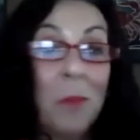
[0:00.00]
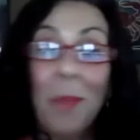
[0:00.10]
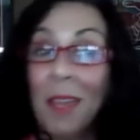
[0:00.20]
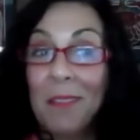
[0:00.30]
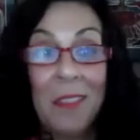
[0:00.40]

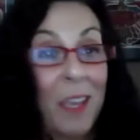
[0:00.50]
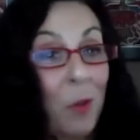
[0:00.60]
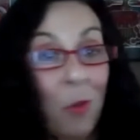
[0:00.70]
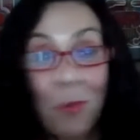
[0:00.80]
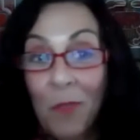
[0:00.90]
back to that
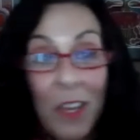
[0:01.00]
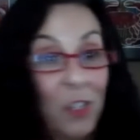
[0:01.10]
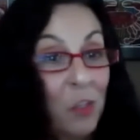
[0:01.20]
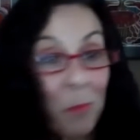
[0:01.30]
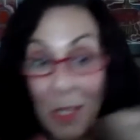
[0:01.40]

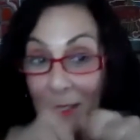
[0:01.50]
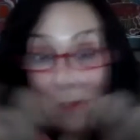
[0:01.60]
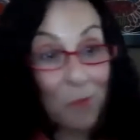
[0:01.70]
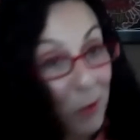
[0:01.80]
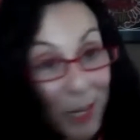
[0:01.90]
old-fashioned piece
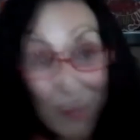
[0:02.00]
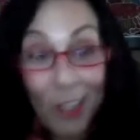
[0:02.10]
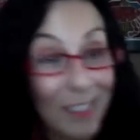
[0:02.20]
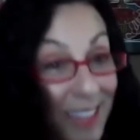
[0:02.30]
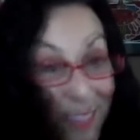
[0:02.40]
of string
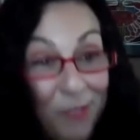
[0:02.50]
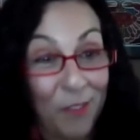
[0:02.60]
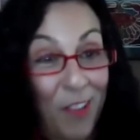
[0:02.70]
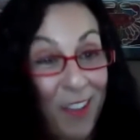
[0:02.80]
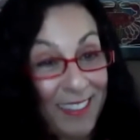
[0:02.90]
called dental
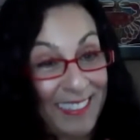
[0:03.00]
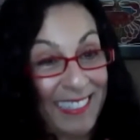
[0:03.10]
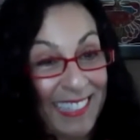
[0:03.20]
floss.